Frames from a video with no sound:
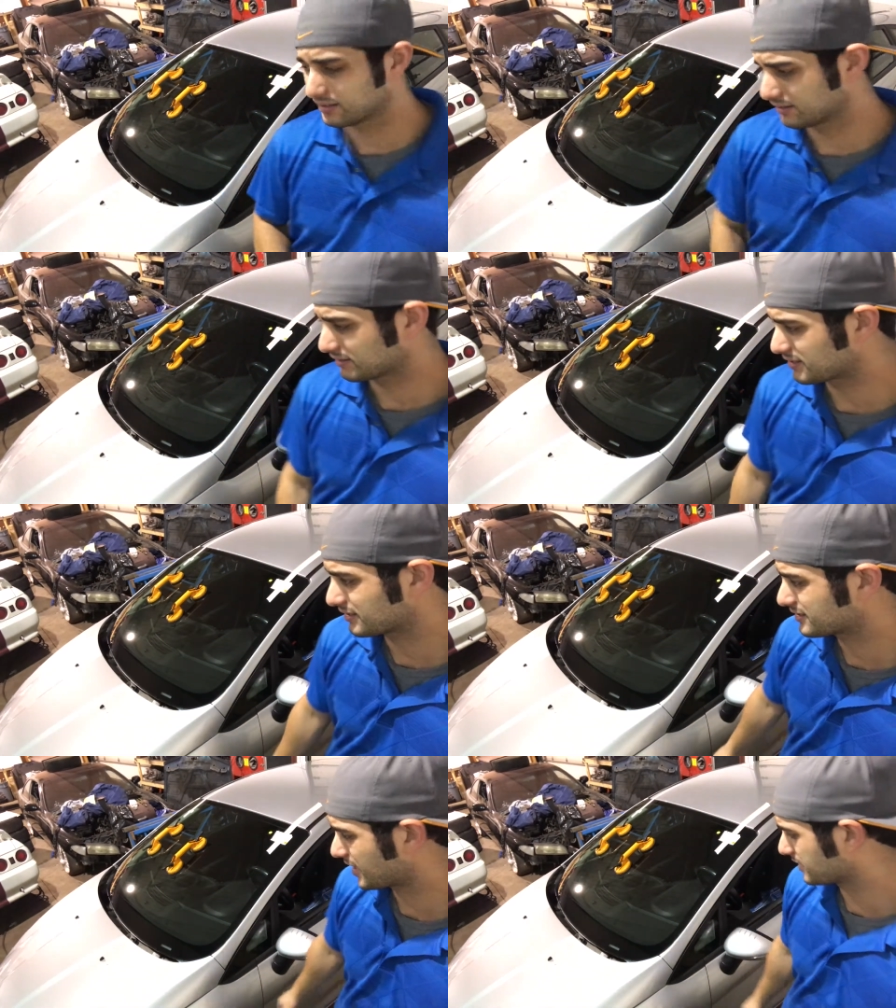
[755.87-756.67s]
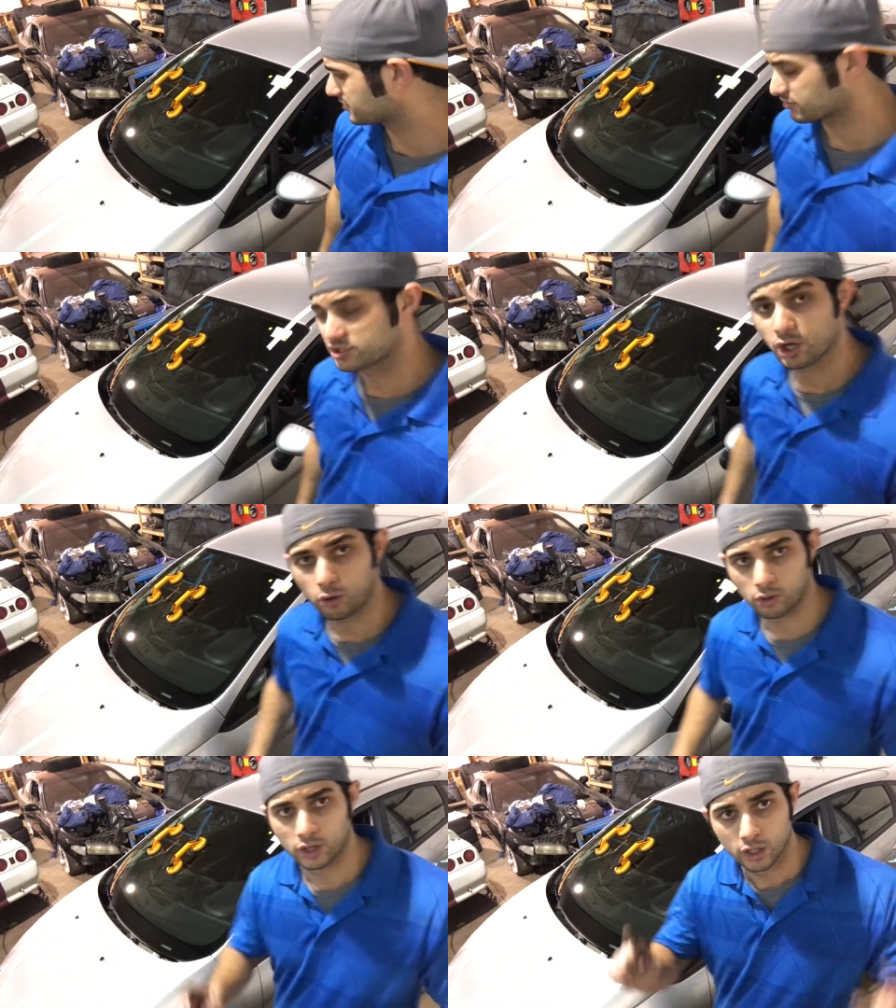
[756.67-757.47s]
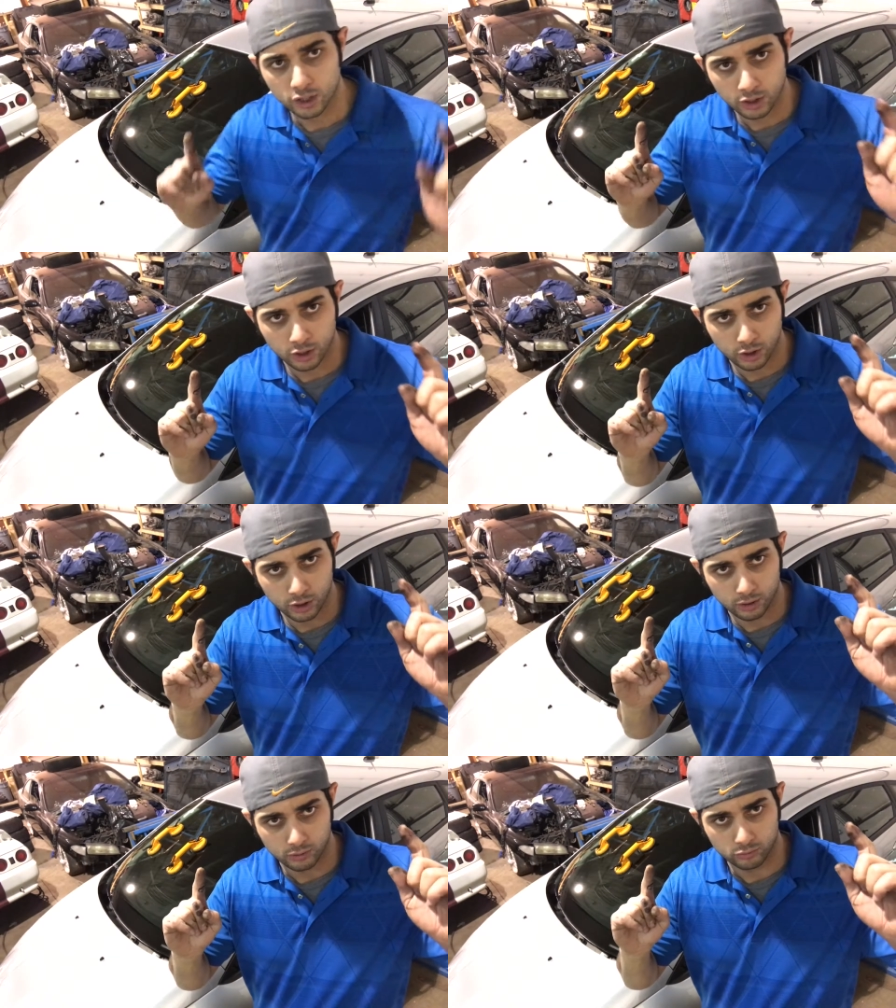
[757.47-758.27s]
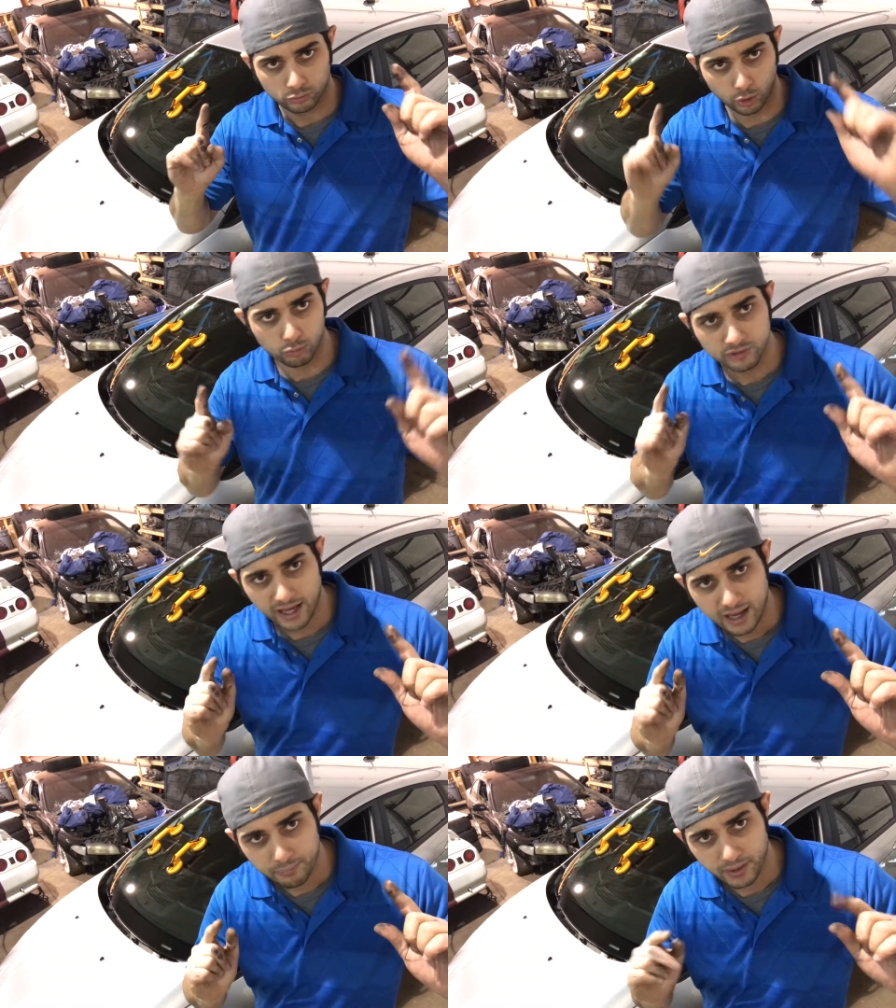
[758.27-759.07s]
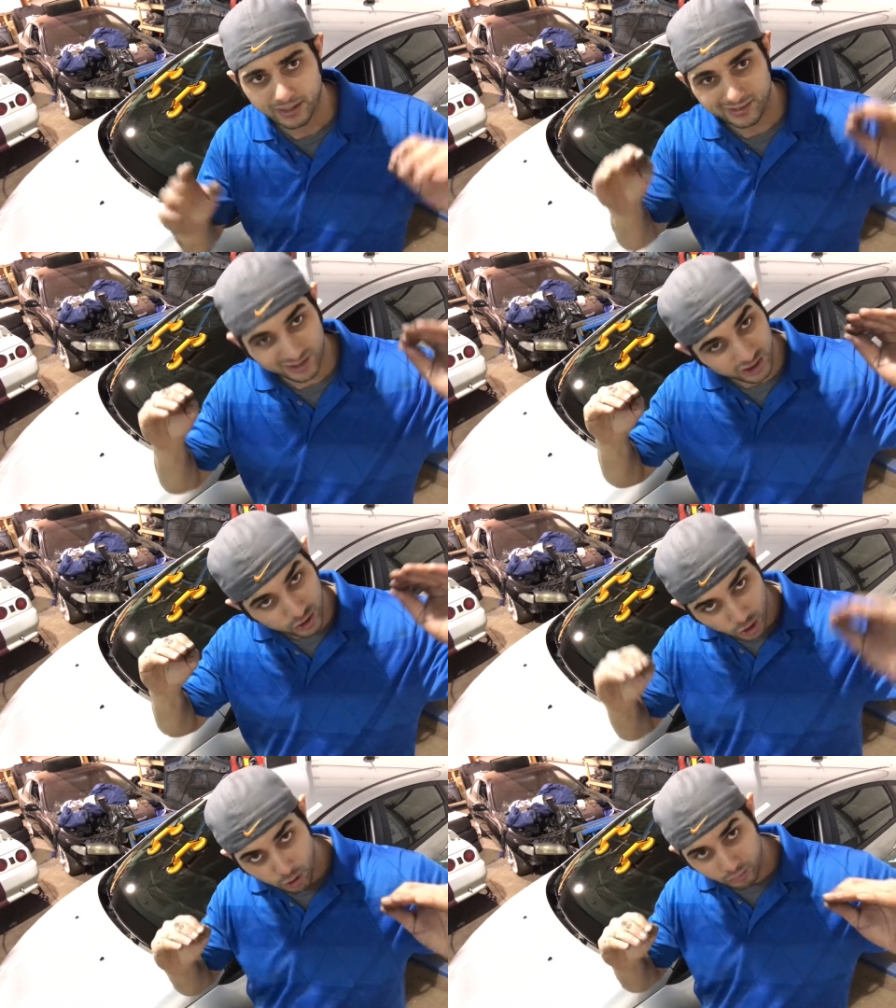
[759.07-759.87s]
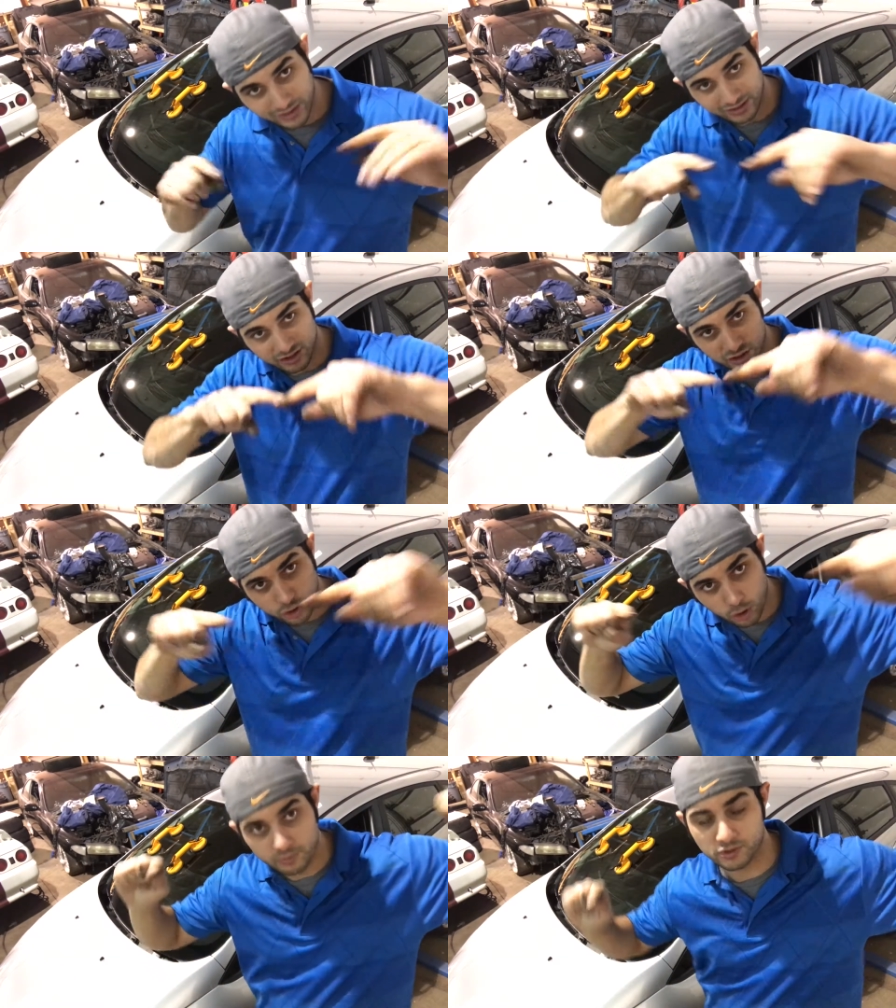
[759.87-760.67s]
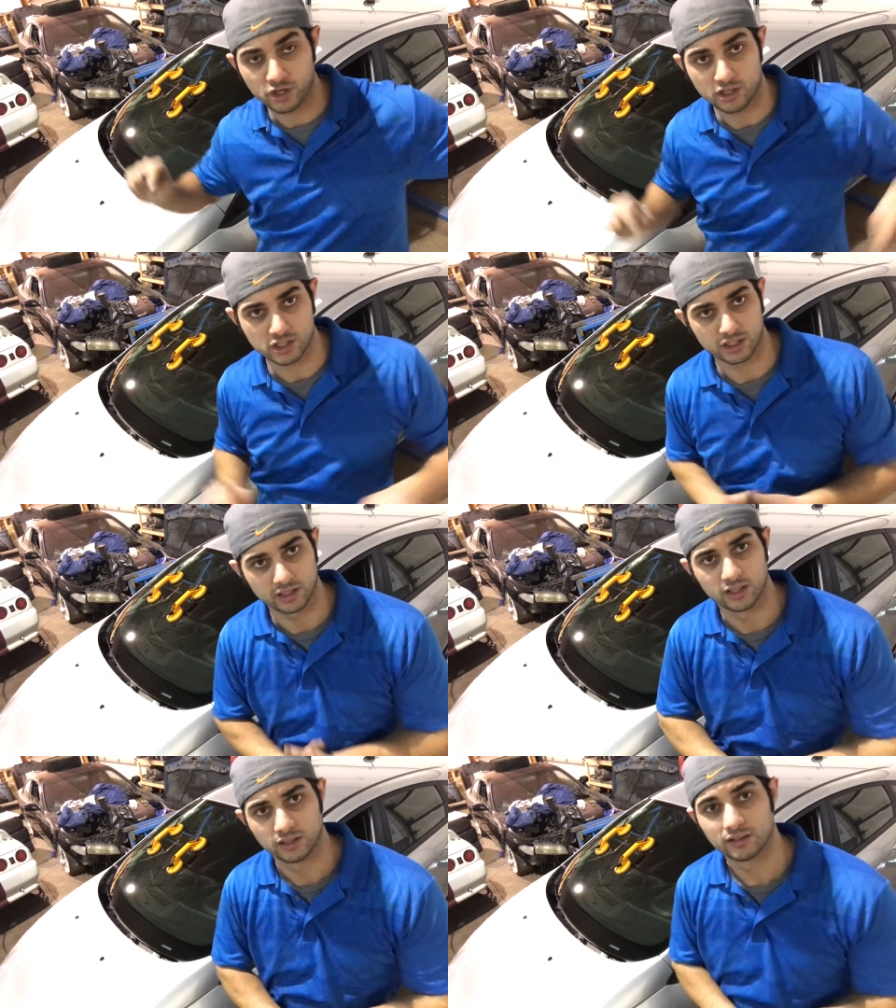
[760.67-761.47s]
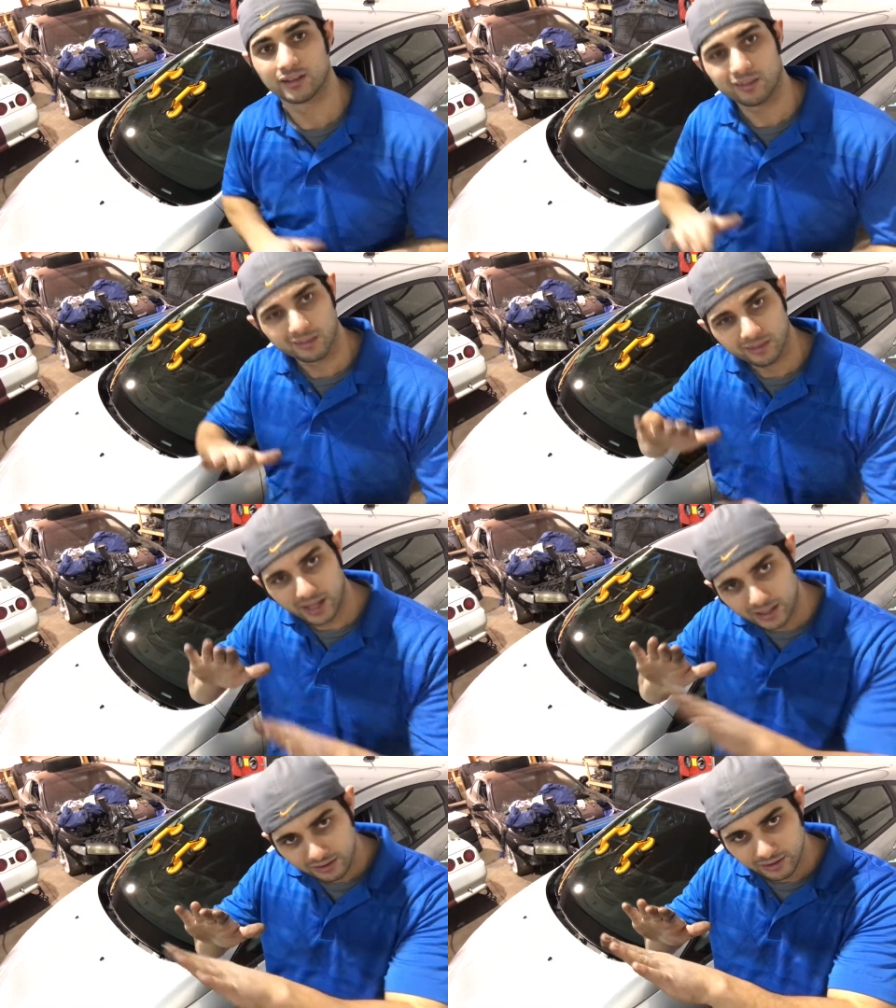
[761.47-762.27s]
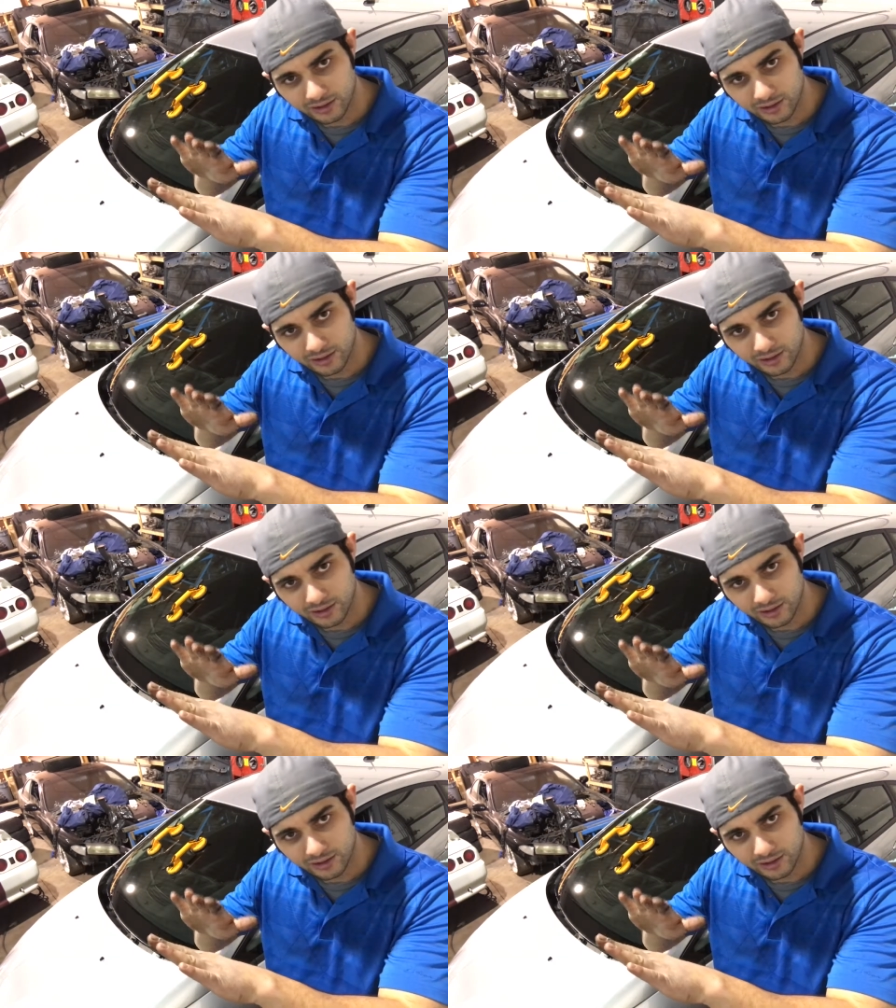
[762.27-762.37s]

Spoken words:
it's a disaster. So don't tap until you know that there's no obstruction. Then